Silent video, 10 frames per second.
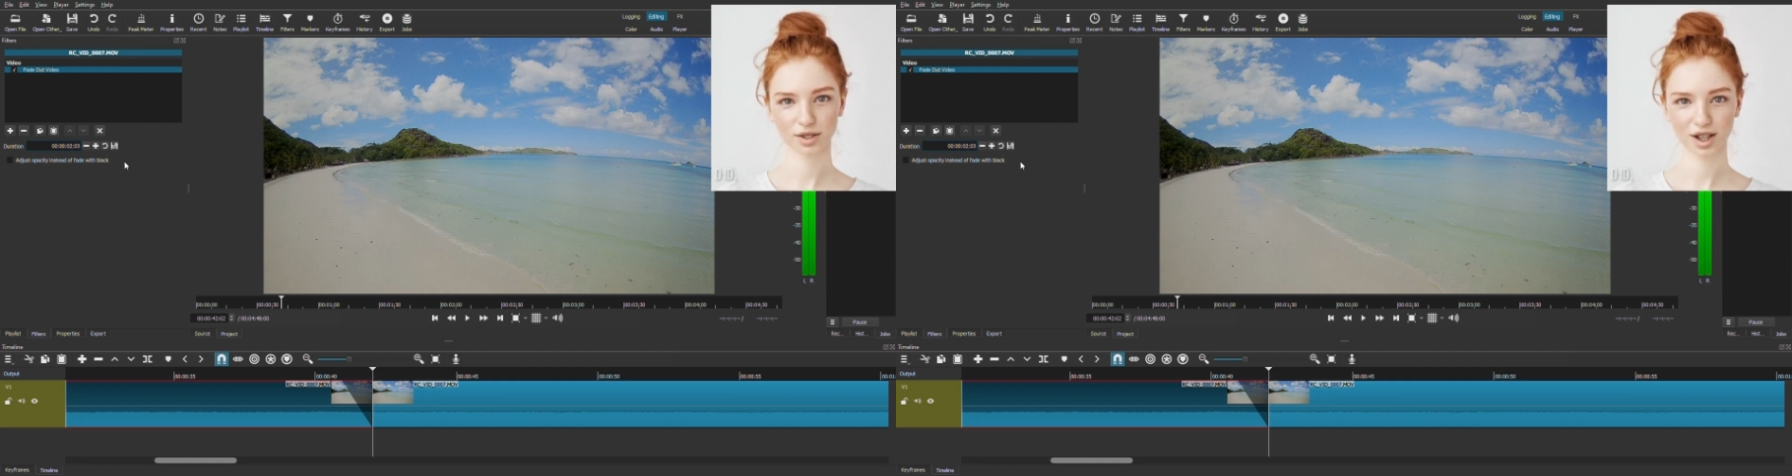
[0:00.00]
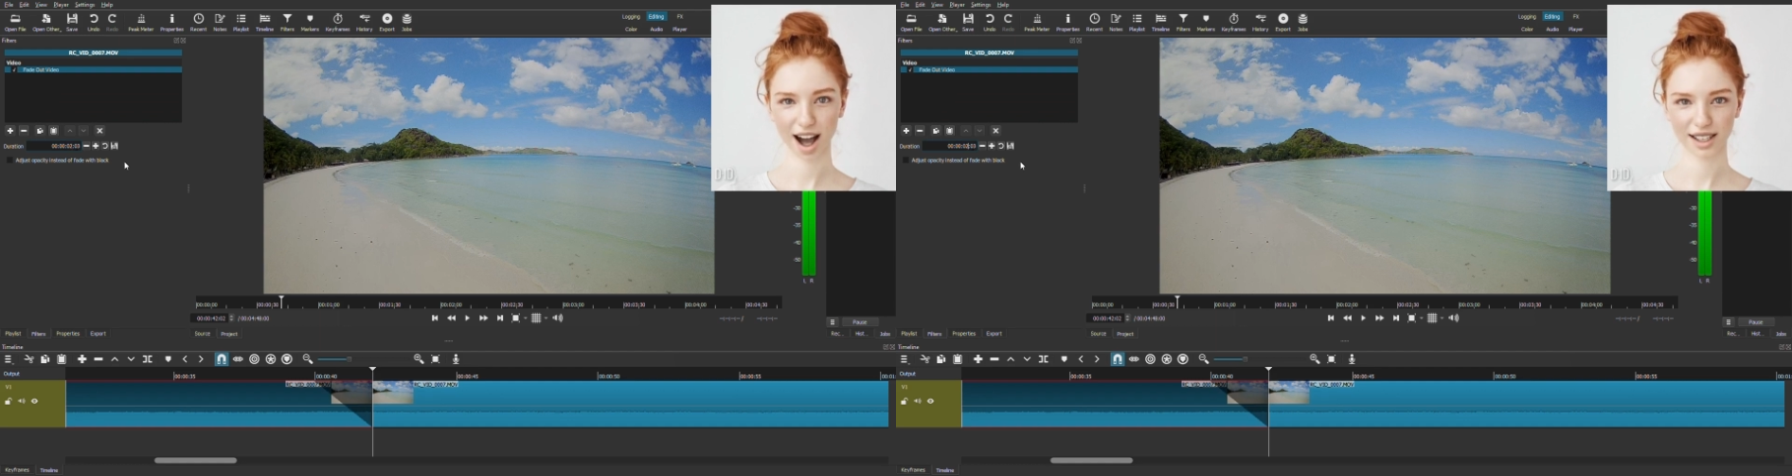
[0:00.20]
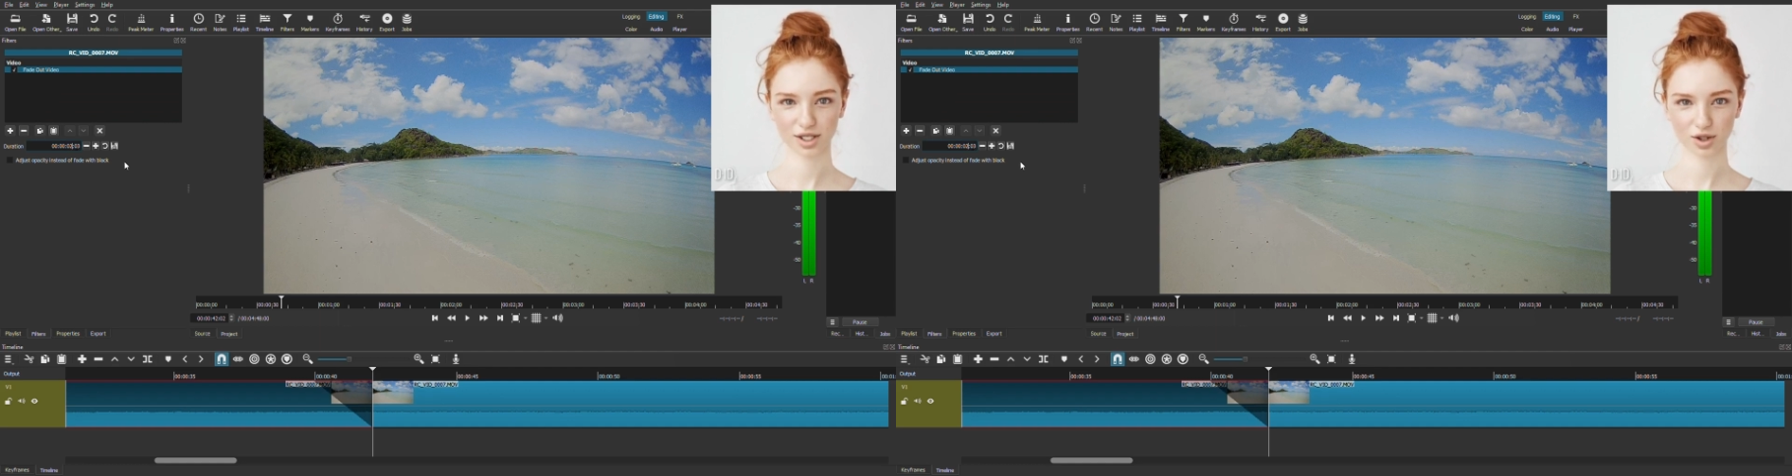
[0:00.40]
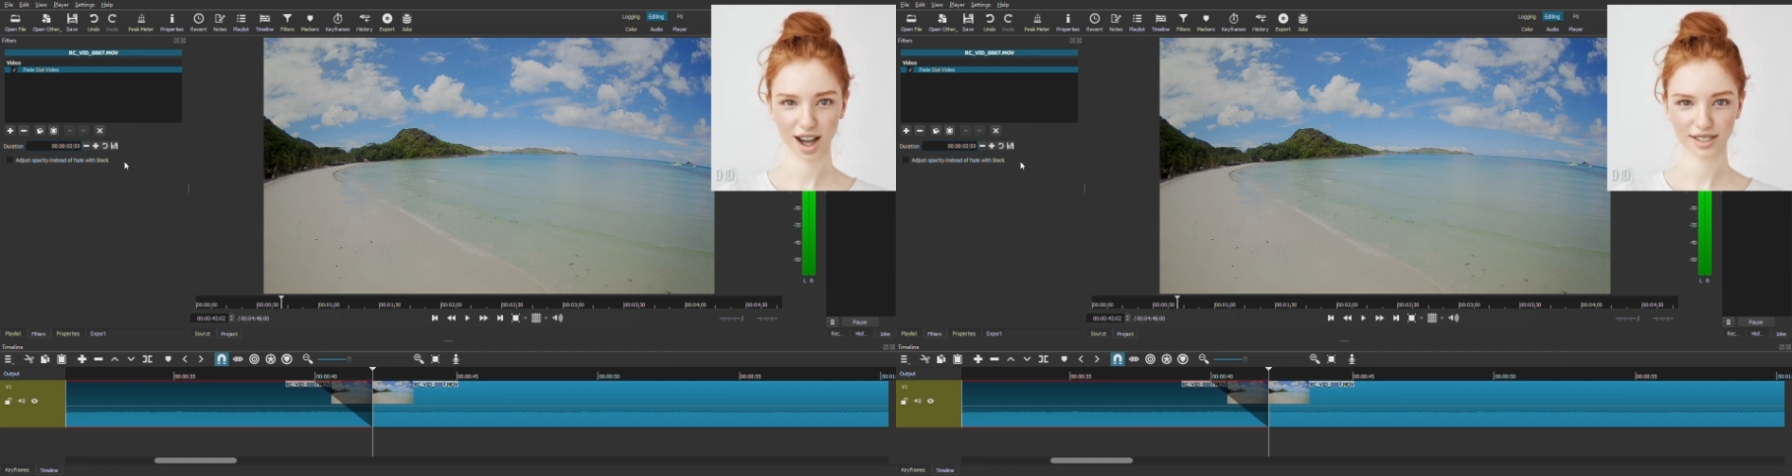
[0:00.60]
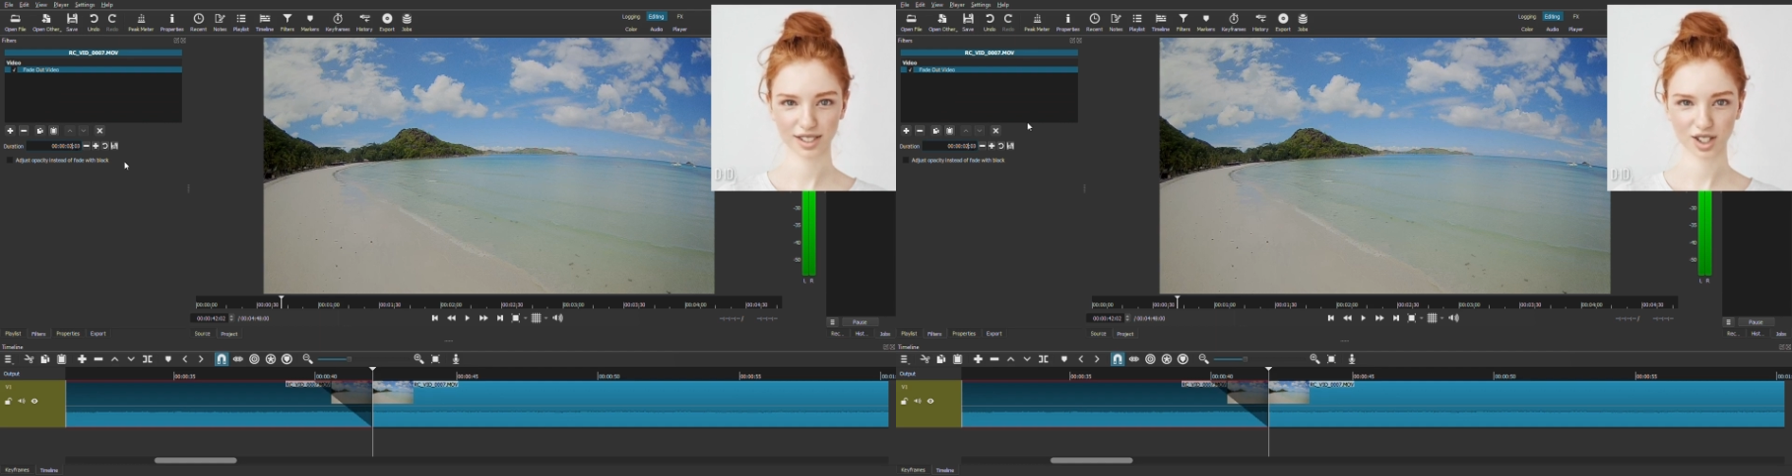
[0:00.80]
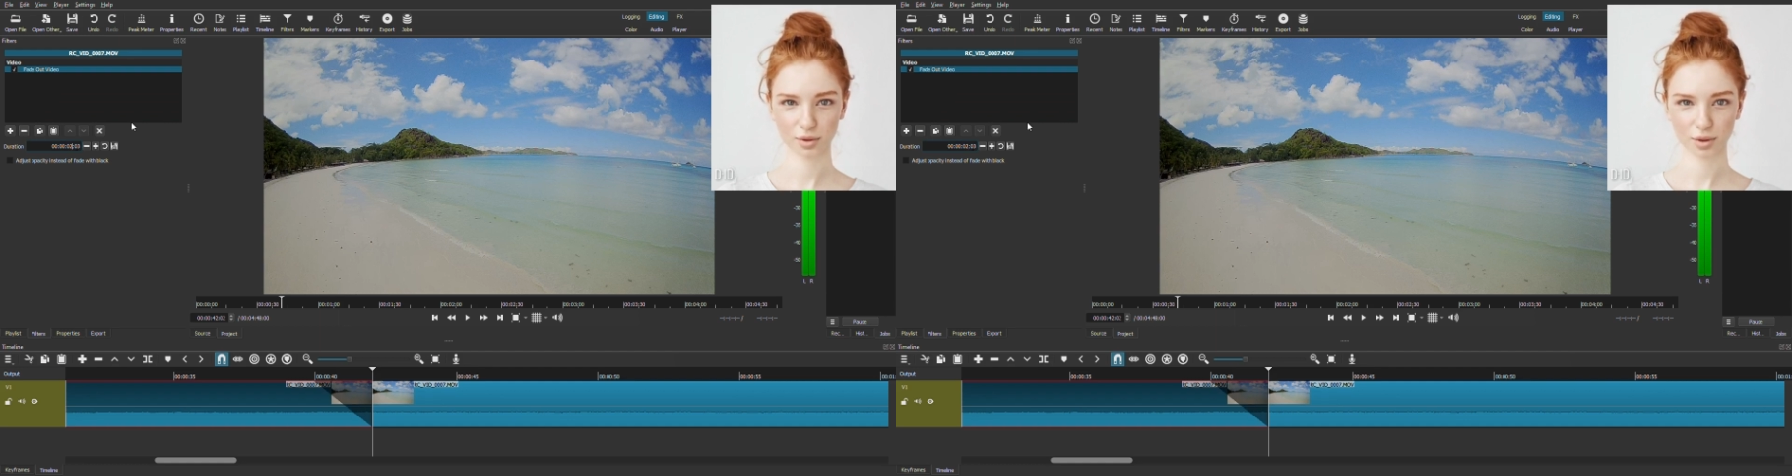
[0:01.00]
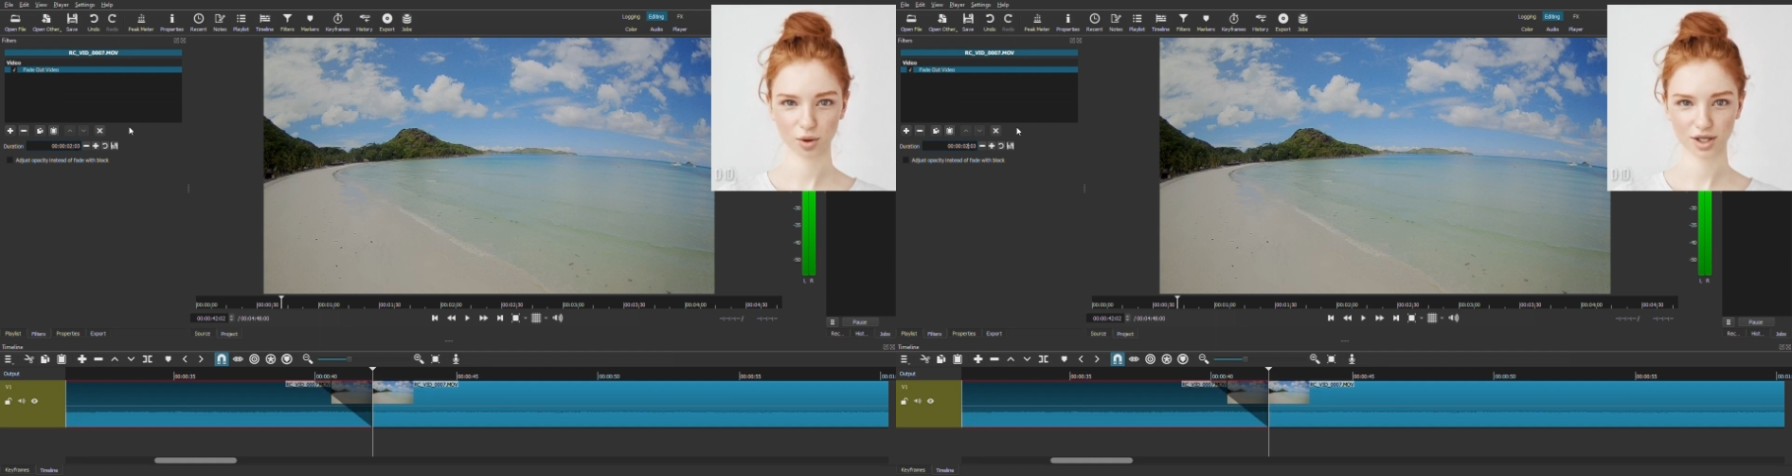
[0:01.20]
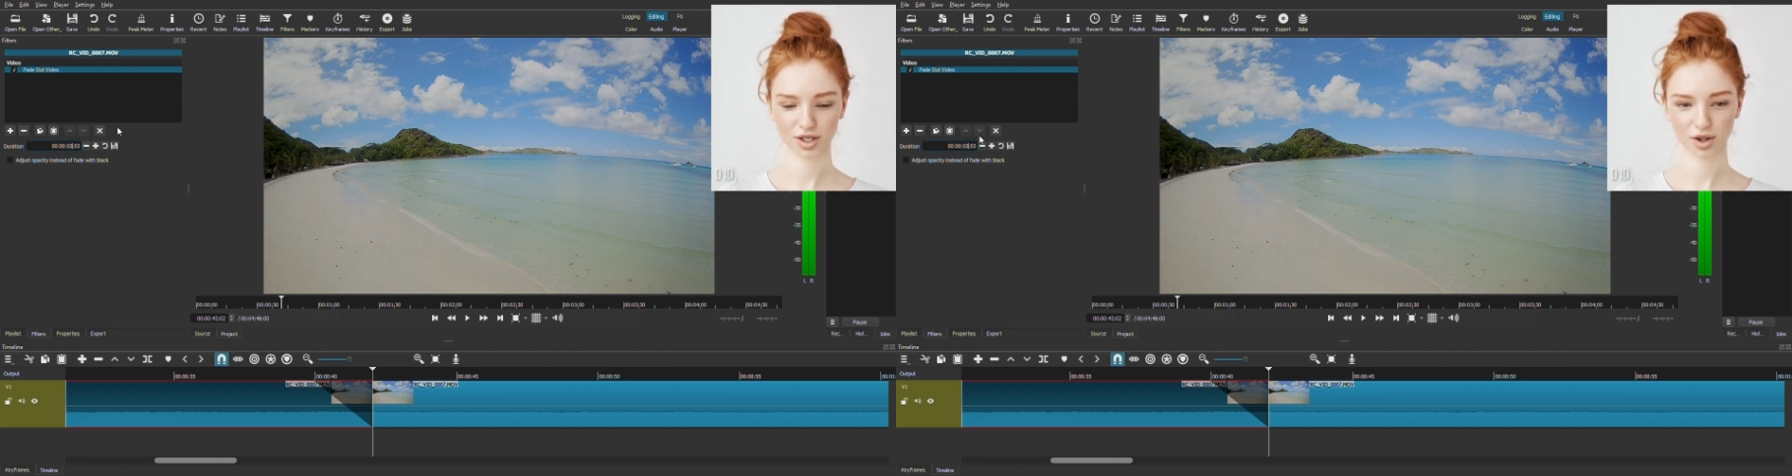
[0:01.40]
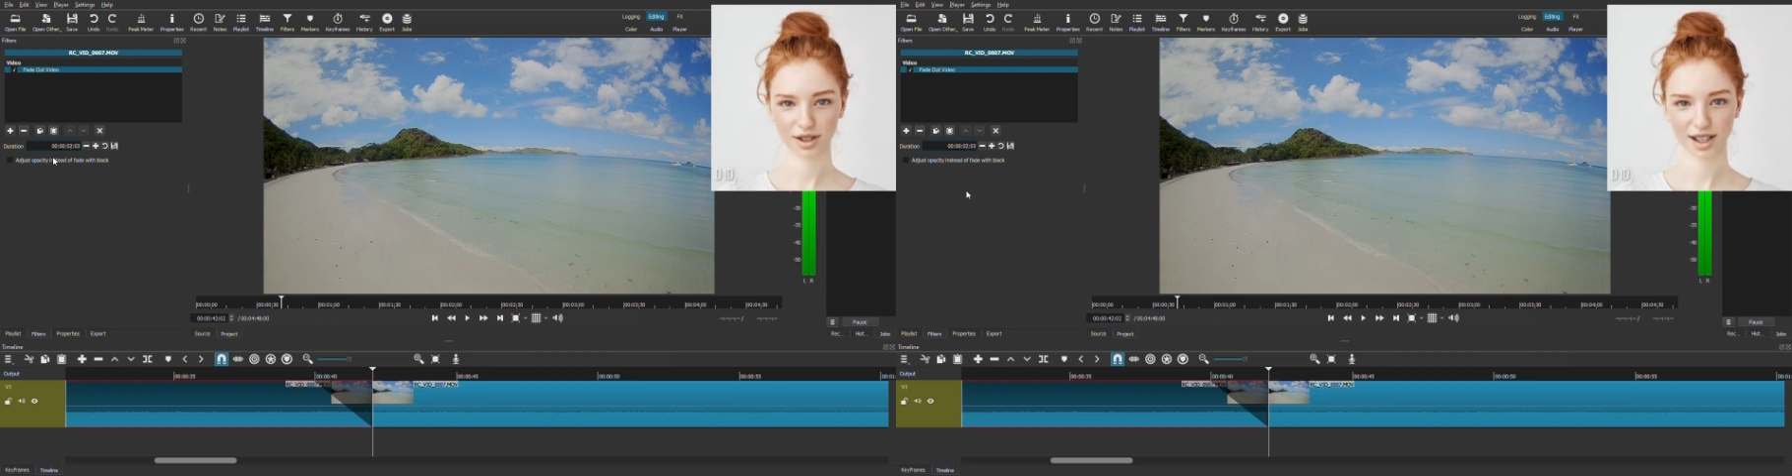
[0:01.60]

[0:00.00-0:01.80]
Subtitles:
To add a transition between two